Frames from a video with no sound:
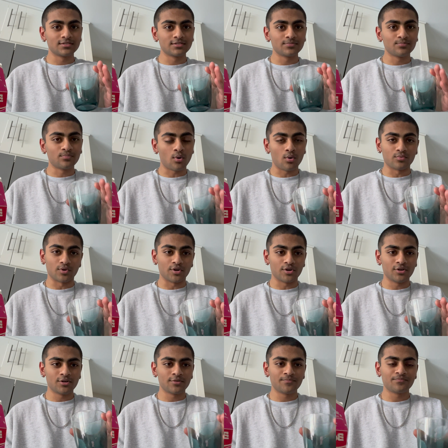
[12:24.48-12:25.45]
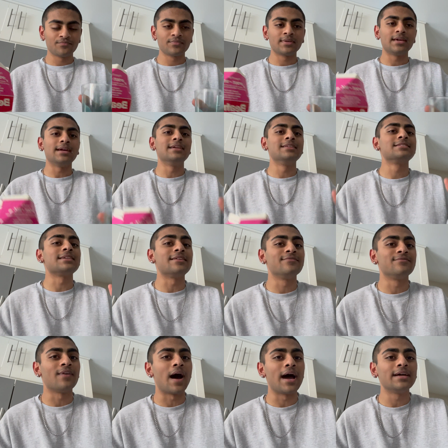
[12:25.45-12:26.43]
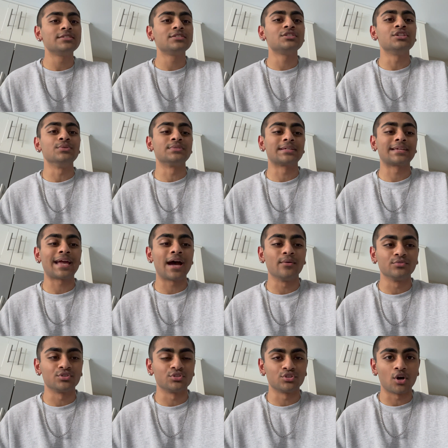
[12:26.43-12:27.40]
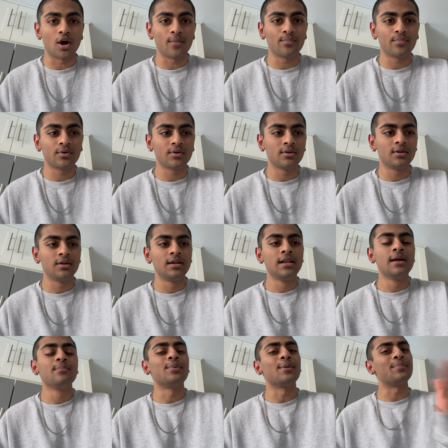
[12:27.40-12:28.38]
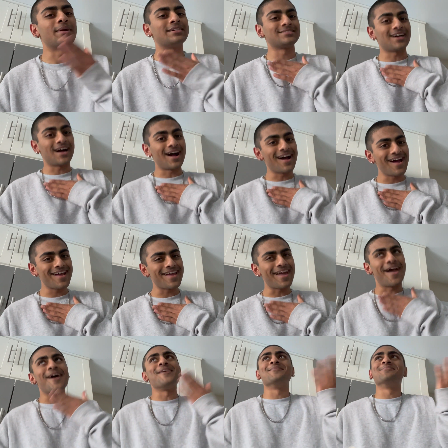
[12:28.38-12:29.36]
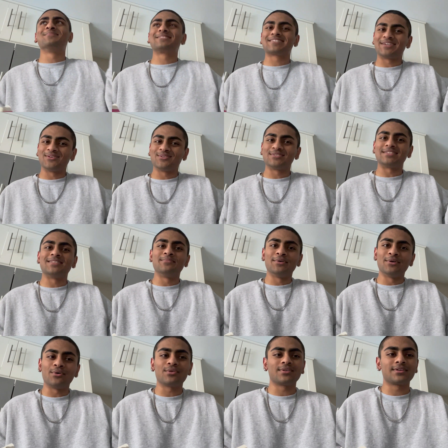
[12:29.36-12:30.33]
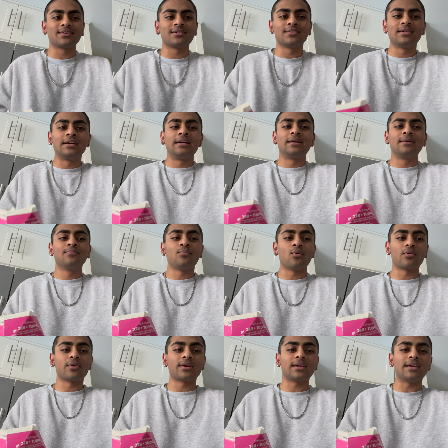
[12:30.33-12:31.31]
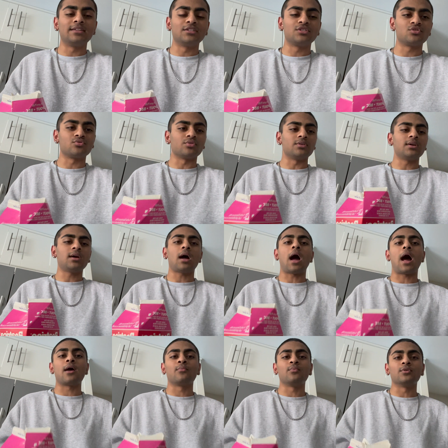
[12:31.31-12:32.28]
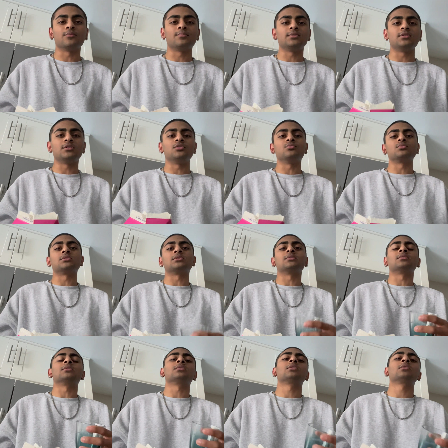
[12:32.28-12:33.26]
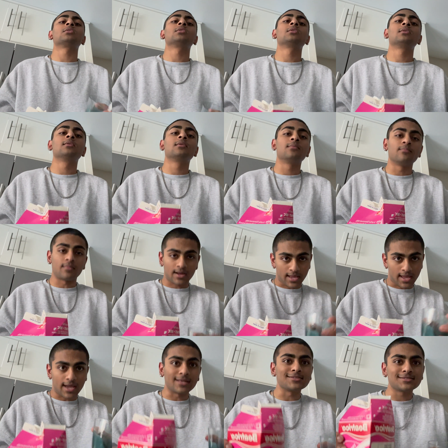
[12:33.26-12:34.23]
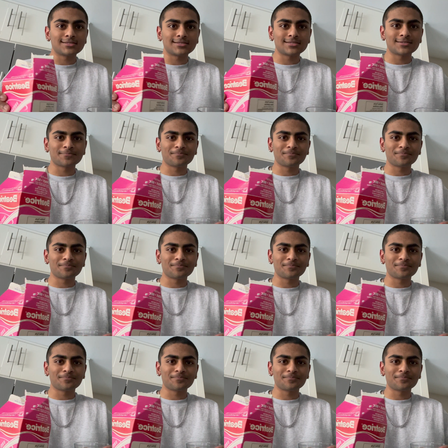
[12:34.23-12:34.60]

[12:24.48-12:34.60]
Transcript: pourer, it is advised to use a countertop. But because I am skilled in the milk pouring industry, I will be using my hands.